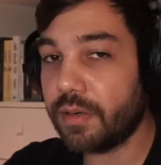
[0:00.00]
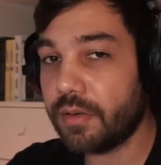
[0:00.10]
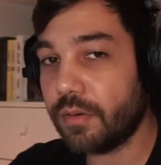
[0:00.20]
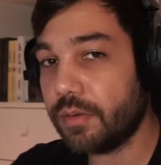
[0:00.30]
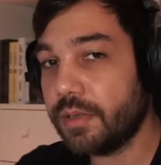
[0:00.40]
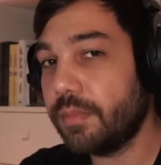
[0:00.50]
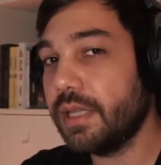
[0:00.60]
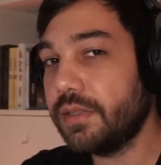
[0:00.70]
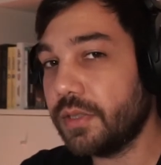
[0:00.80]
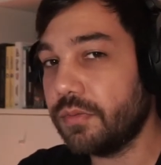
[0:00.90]
all the
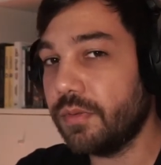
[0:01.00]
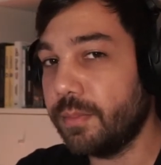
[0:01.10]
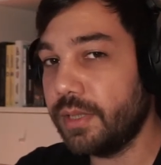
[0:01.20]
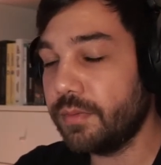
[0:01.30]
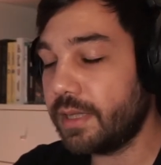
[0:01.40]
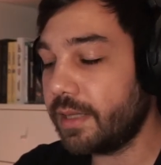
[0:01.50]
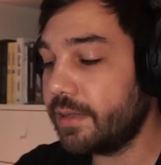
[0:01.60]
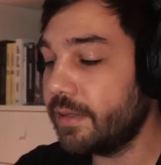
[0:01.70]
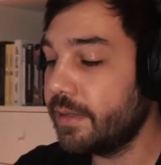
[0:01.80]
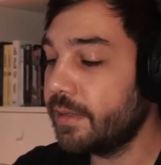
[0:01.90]
places we've been with
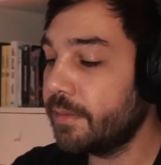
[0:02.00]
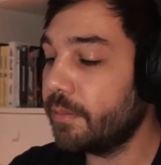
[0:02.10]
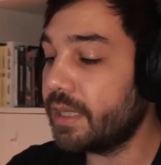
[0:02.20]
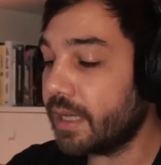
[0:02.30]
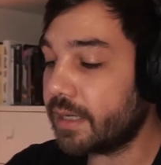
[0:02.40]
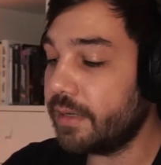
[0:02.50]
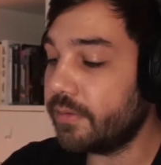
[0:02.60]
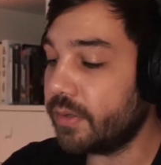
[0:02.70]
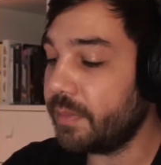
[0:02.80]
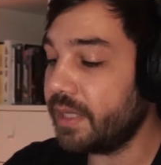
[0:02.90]
it. But luckily
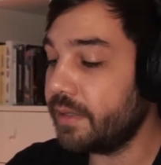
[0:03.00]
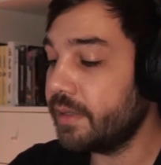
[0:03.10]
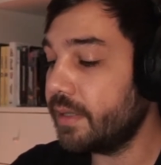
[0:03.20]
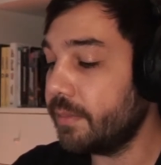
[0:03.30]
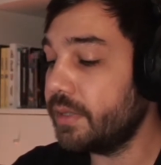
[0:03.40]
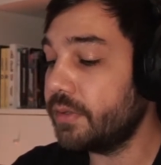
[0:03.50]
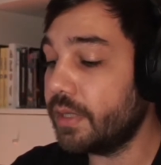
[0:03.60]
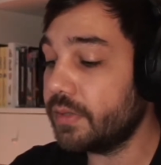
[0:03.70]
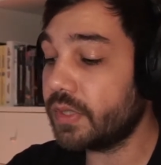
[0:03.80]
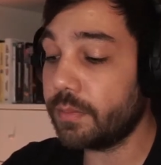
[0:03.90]
for me, Immich
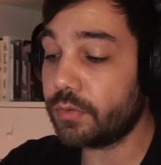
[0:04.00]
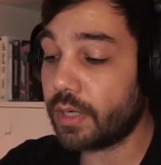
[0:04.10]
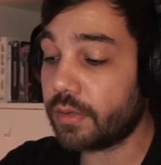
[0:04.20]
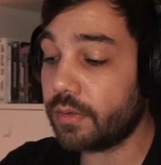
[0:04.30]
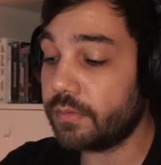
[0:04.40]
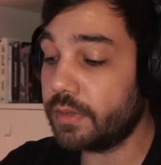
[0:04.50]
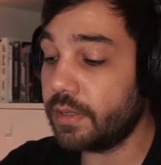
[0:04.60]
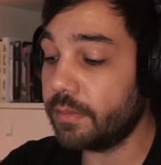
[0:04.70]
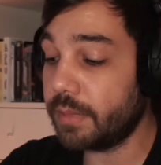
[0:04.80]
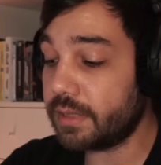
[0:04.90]
does keep track of the
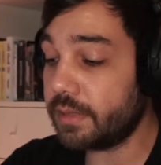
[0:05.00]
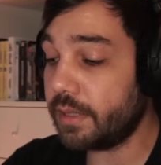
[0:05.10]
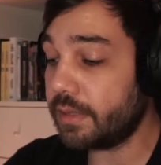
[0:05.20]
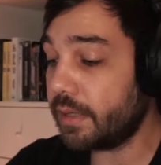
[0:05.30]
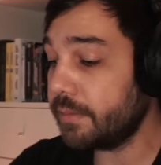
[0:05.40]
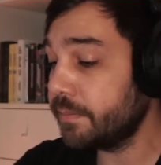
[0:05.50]
metadata.